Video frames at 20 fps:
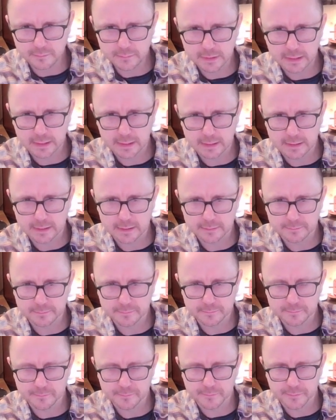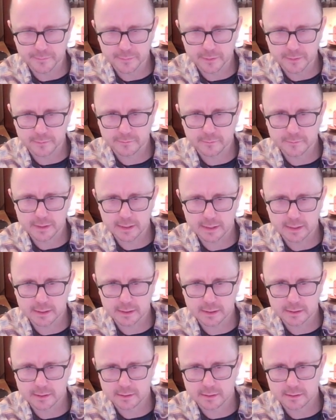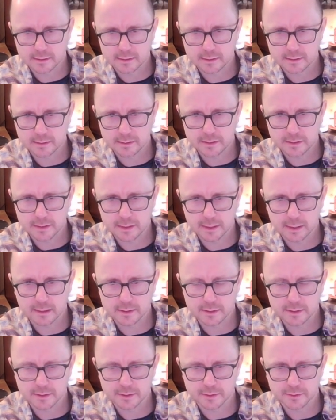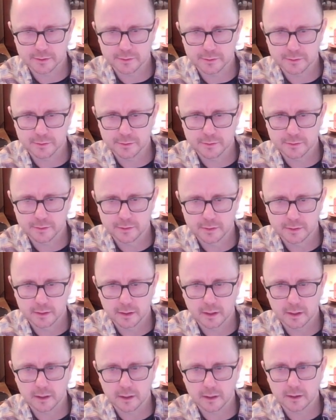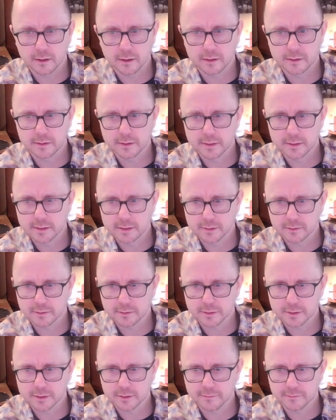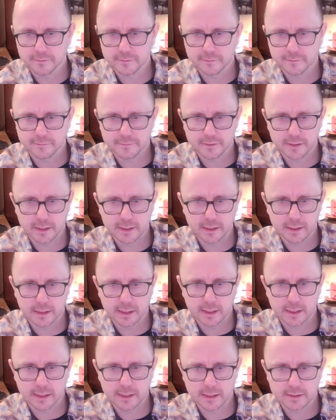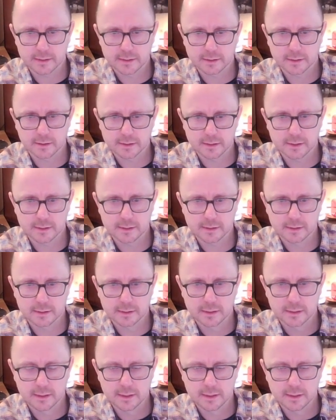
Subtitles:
From the 6, she can't come to the 2. Oh, and this is also a 15 cage. So let's consider this.